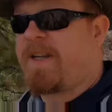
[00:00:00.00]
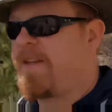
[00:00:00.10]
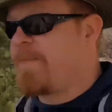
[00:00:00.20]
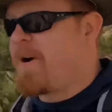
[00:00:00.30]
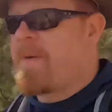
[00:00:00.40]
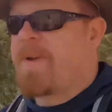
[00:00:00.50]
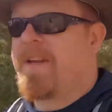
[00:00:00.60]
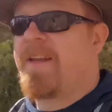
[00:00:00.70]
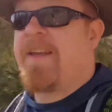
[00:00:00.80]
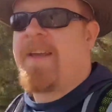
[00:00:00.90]
the
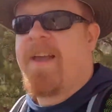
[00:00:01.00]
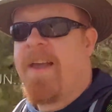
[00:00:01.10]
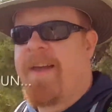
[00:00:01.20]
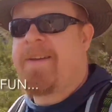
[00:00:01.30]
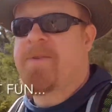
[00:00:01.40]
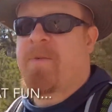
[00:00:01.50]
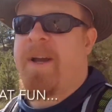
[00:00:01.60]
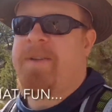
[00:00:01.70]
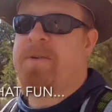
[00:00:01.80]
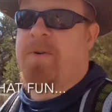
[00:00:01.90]
apartment, it is
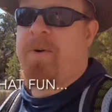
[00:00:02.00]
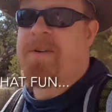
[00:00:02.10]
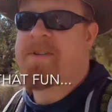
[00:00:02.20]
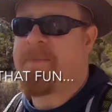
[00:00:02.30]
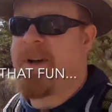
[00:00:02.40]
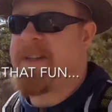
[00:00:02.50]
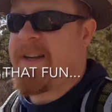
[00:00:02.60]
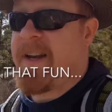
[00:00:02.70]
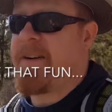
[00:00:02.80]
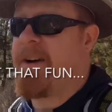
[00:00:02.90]
way too gorgeous in
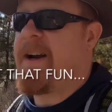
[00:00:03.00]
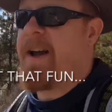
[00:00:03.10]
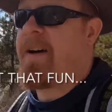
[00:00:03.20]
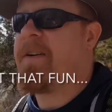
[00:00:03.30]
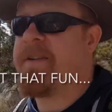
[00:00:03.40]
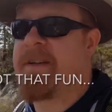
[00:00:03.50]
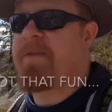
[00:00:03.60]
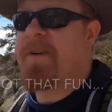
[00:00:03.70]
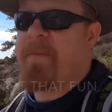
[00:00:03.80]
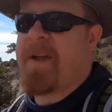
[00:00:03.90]
Montana right now to
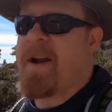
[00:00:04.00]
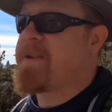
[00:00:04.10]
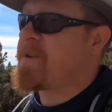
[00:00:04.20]
film there.